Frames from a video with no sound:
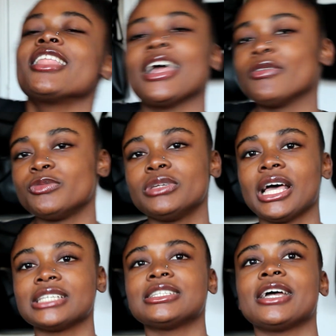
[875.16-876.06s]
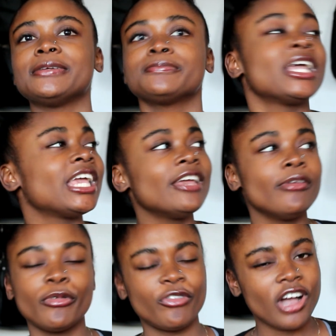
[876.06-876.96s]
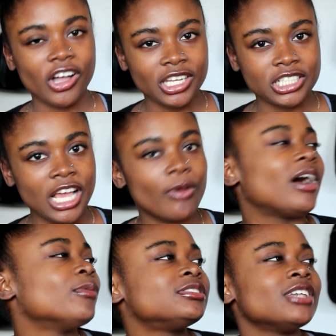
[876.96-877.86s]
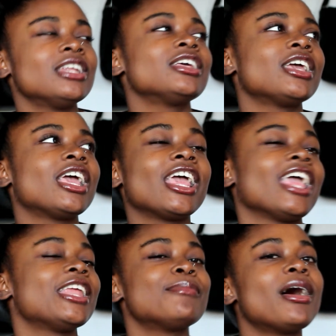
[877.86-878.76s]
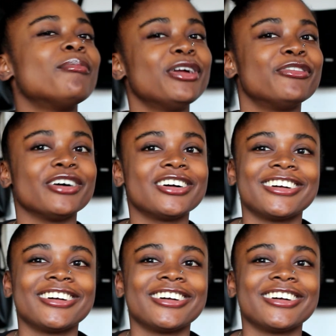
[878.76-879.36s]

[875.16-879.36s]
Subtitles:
that was me last night. Even before I got in the shower, I was standing in my mirror